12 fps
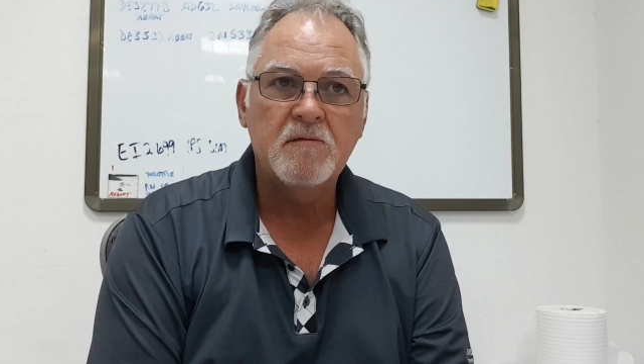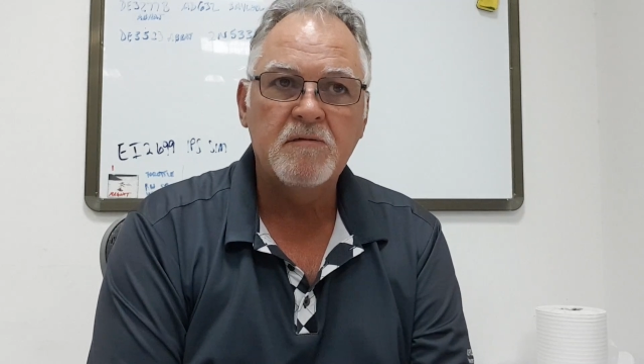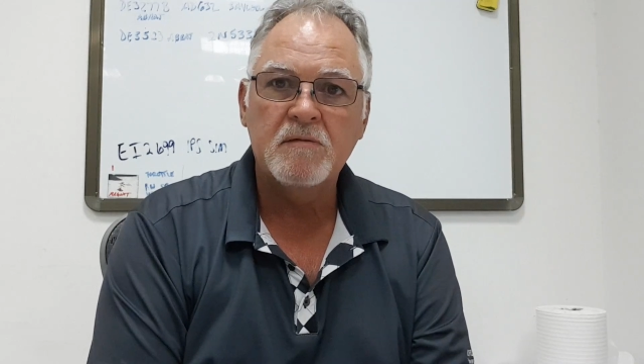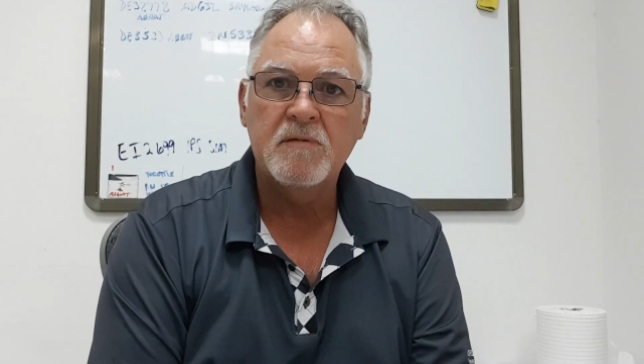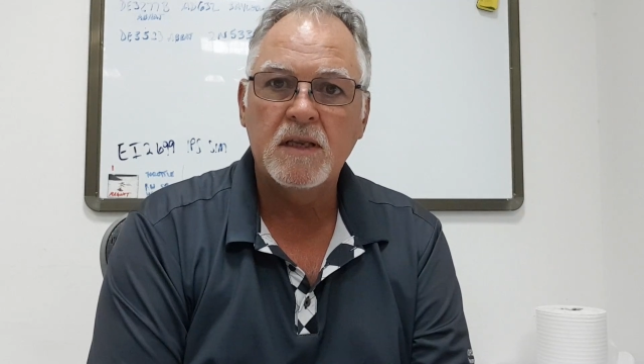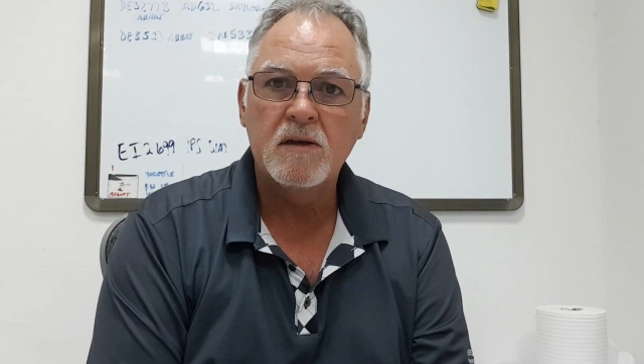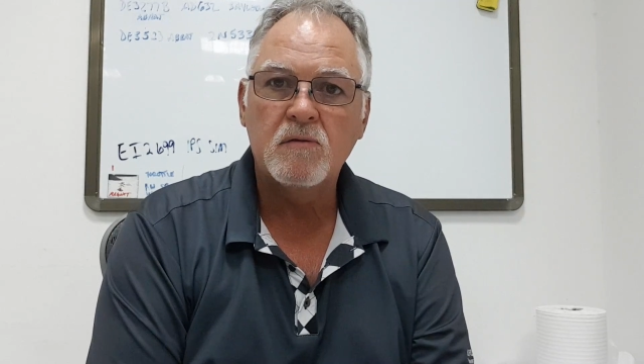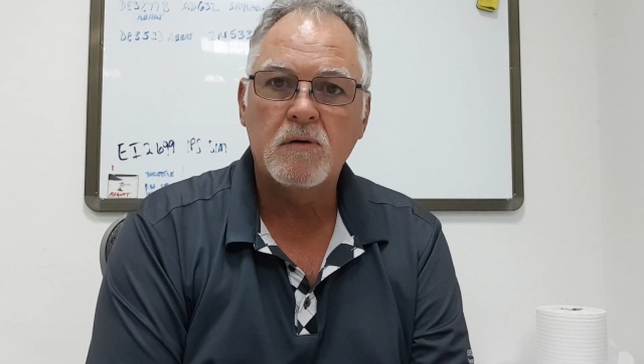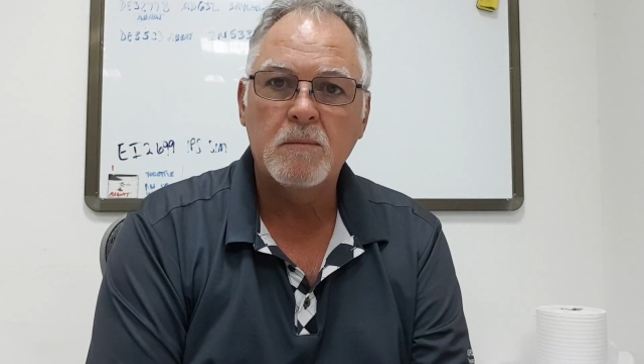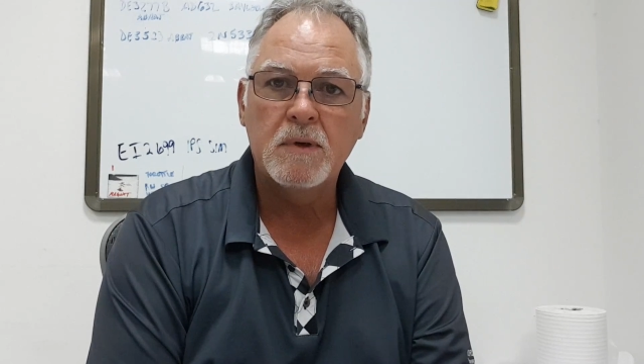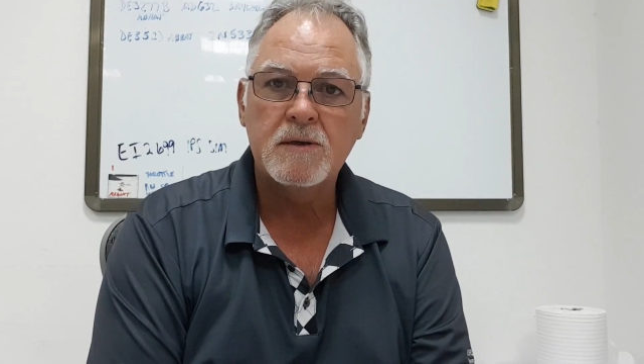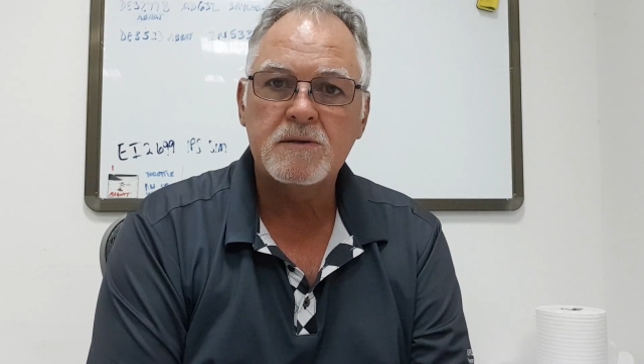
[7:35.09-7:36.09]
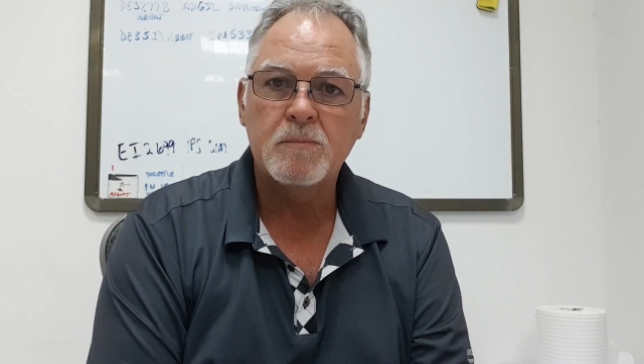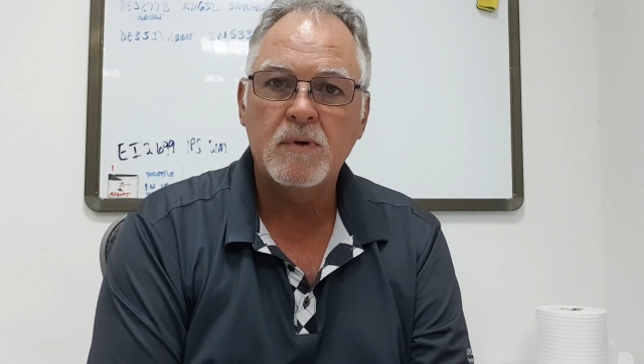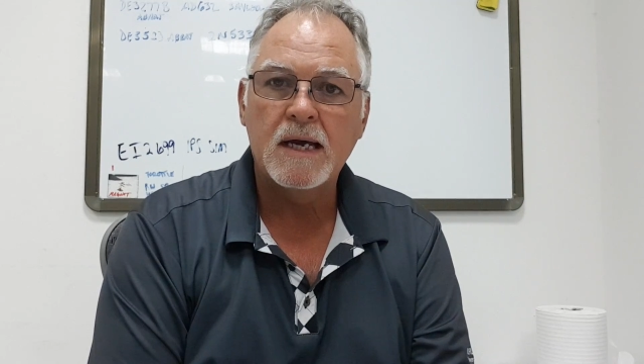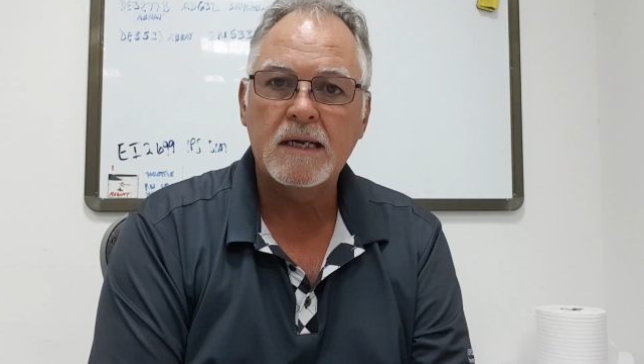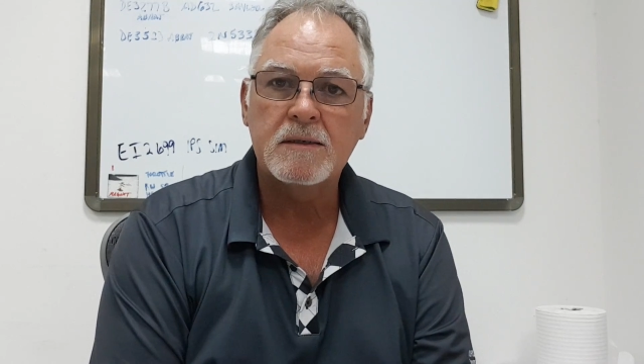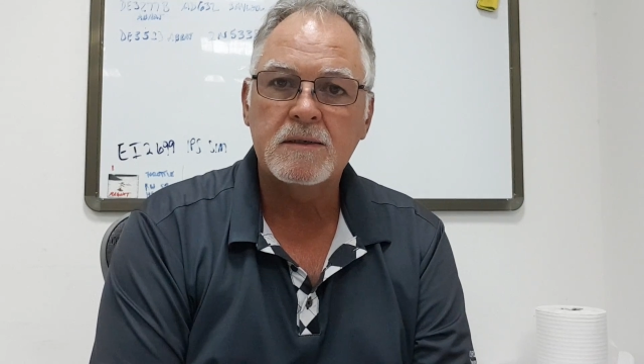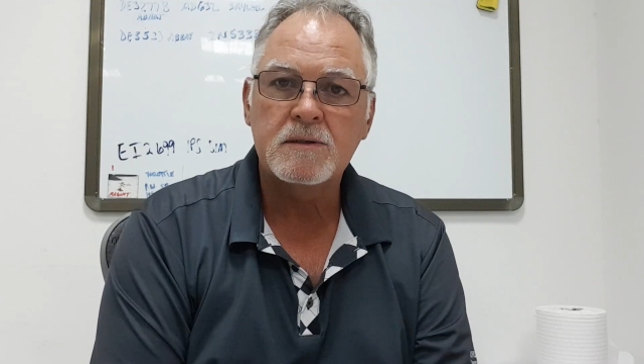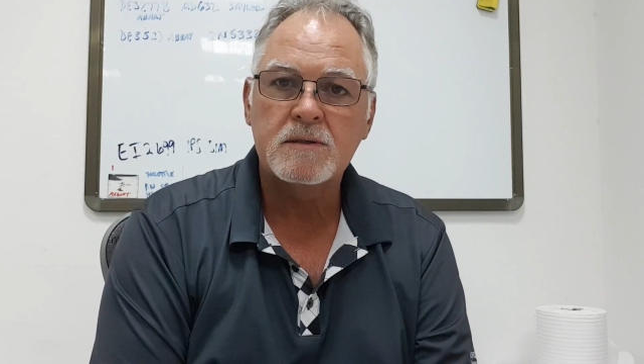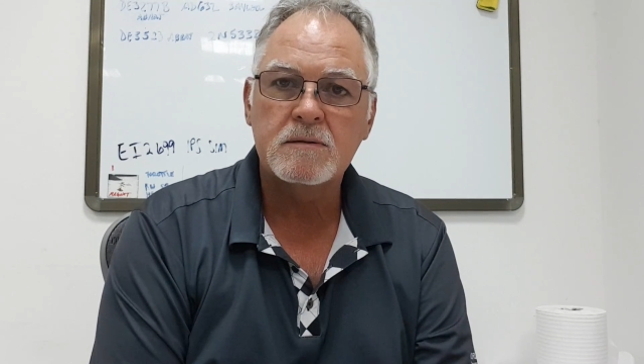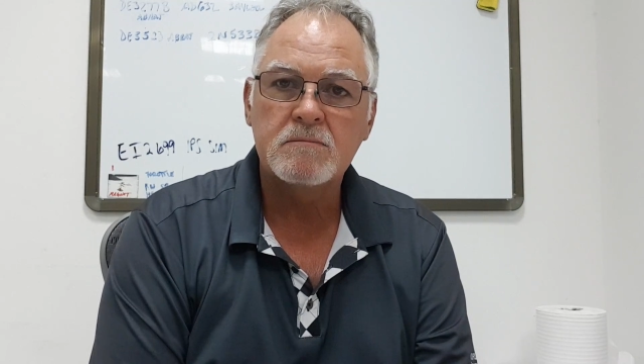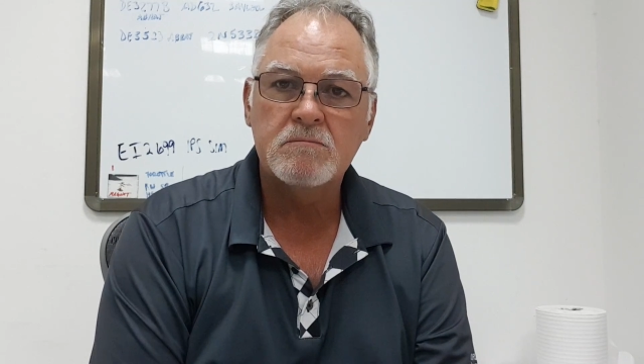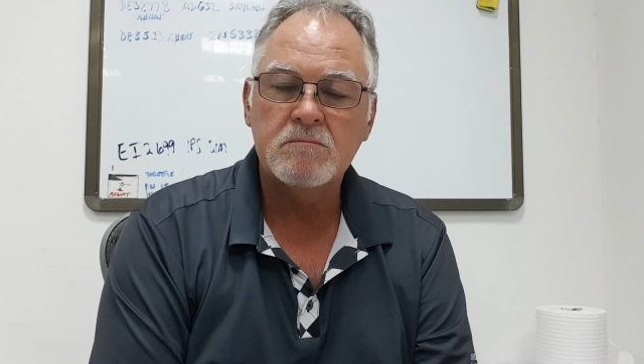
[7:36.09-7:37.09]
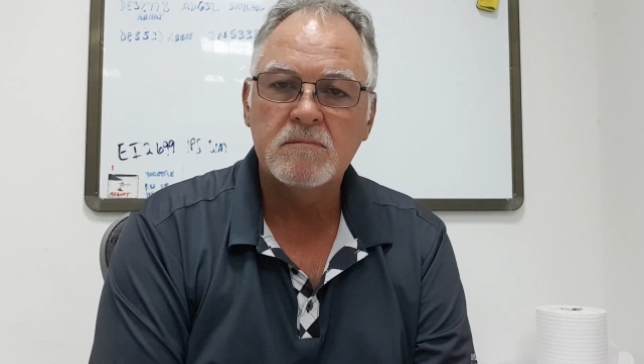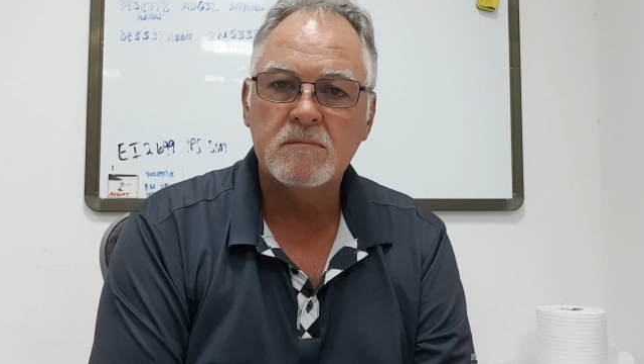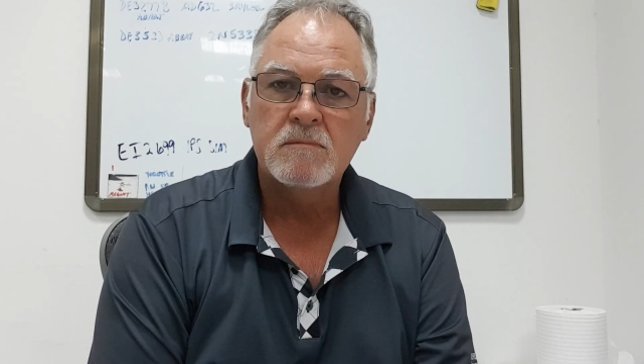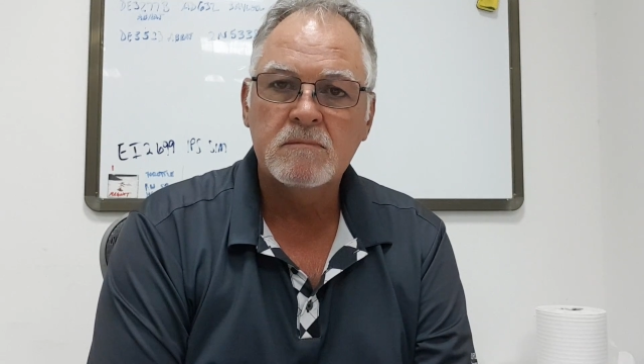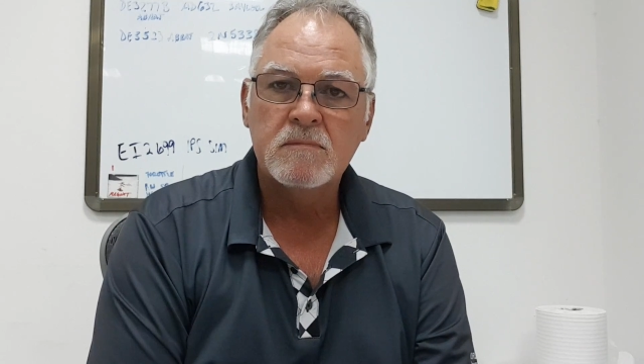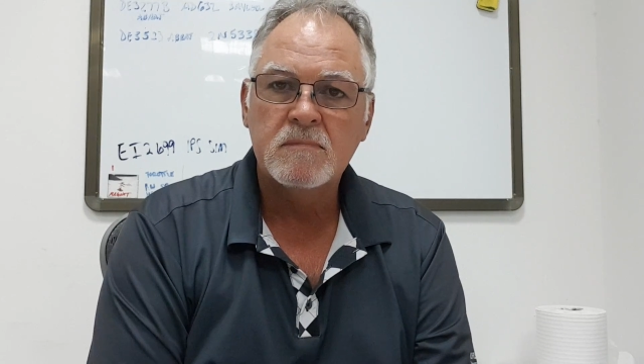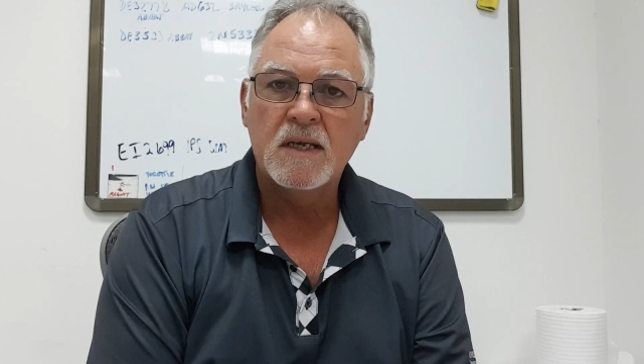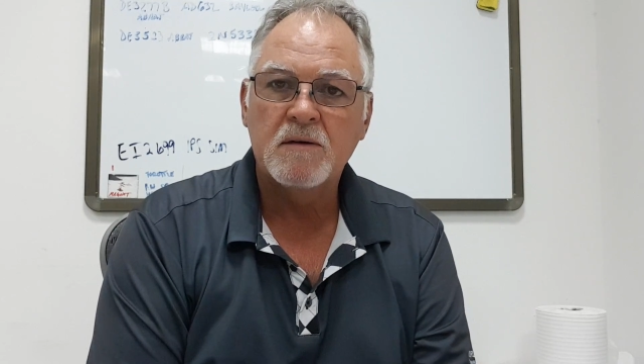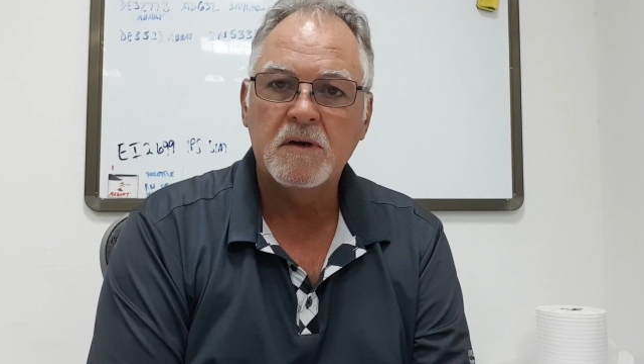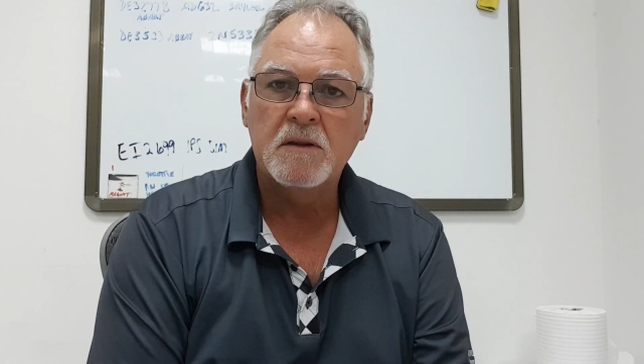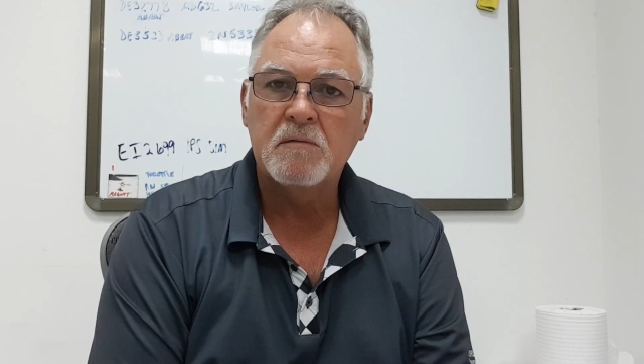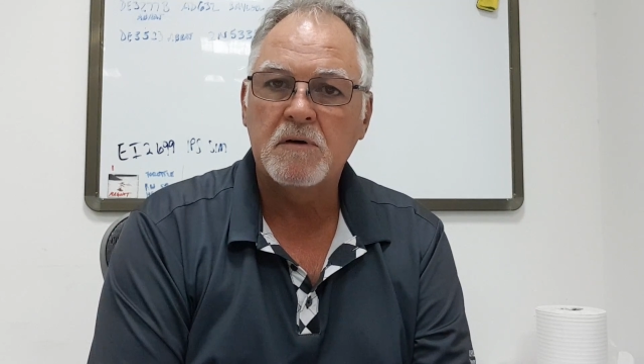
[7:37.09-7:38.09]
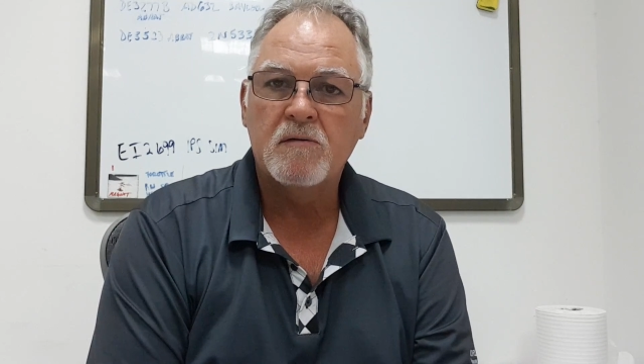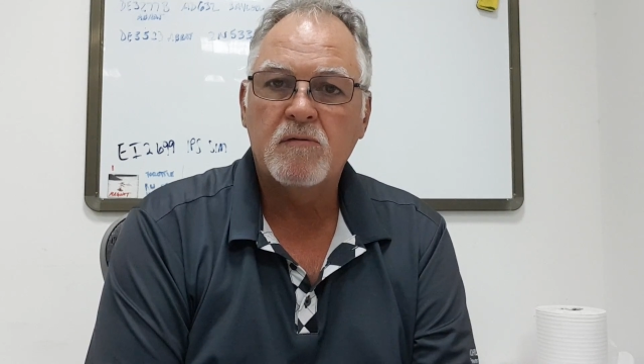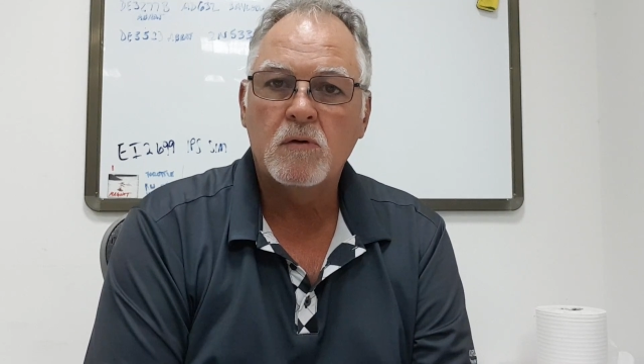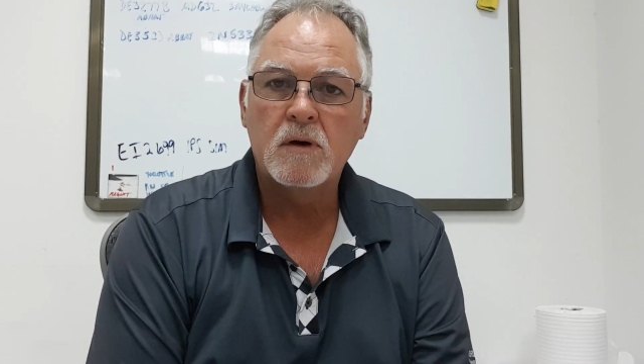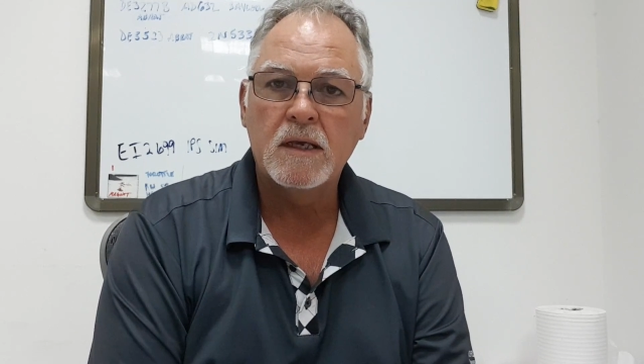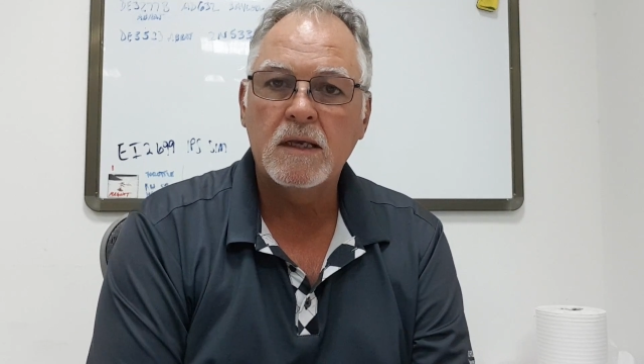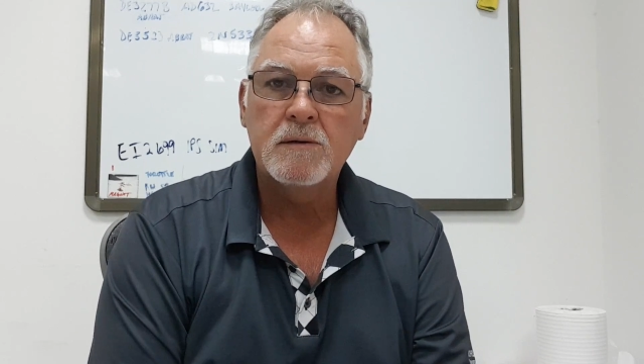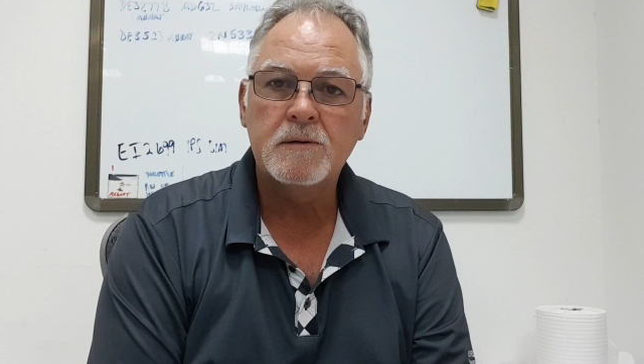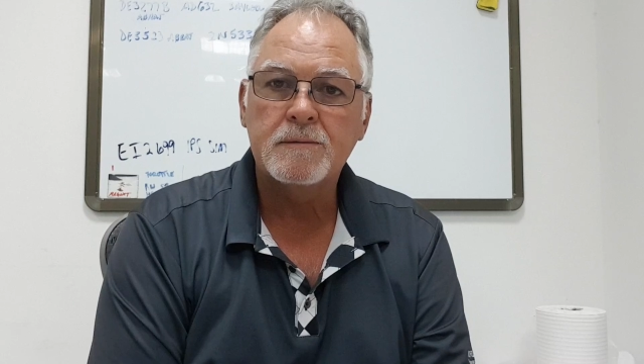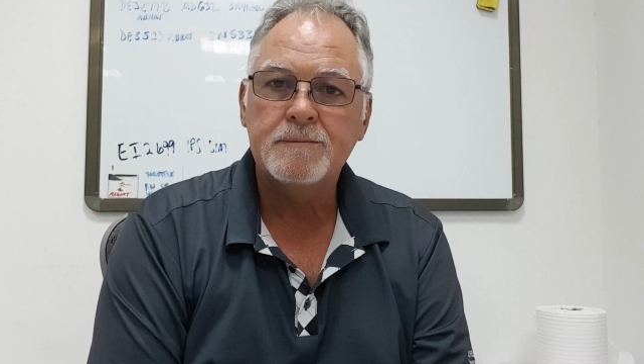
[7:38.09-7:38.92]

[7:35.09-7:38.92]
15-20 minutes of practice every 3 or 4 days,